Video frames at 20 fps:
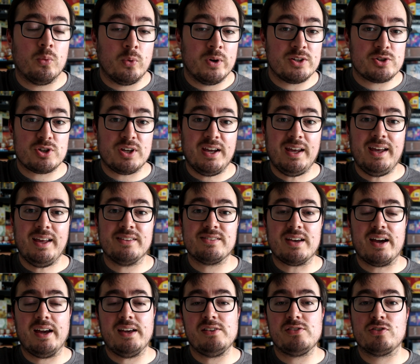which is
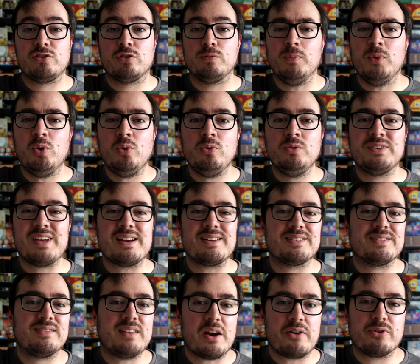a small
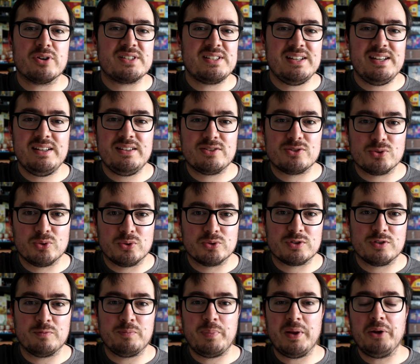dexterity
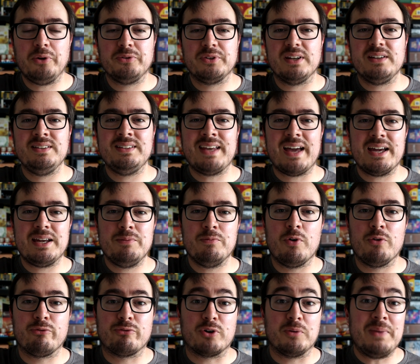sort of building game
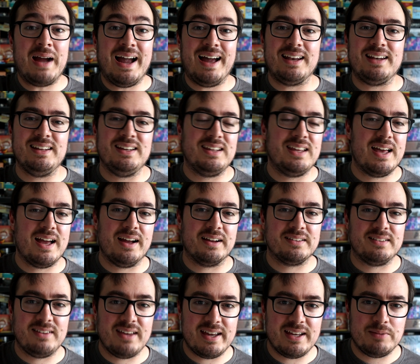from Alley
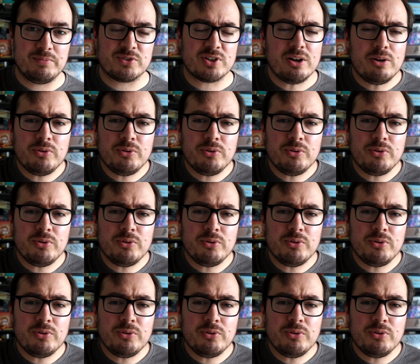Cat Games.